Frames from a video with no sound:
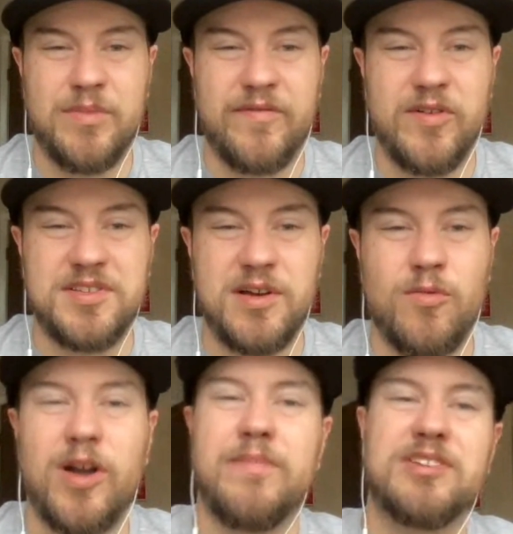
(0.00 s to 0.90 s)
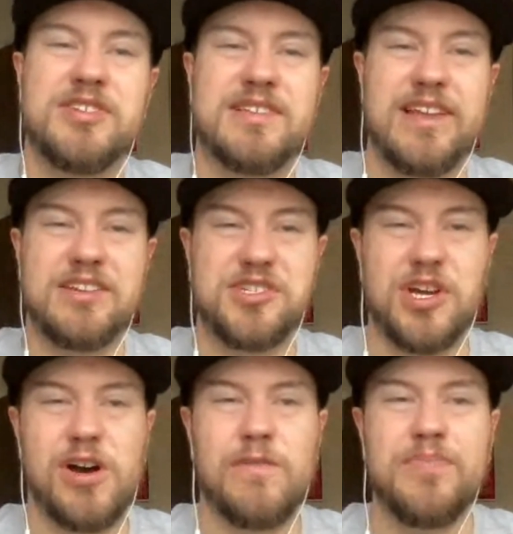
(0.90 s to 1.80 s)
But first, I want to mention today's
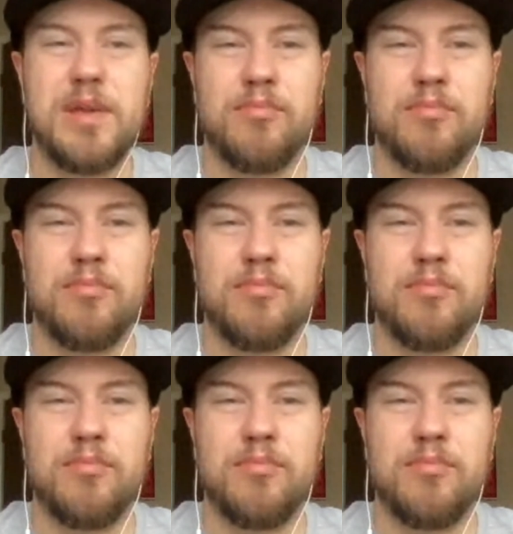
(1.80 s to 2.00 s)
show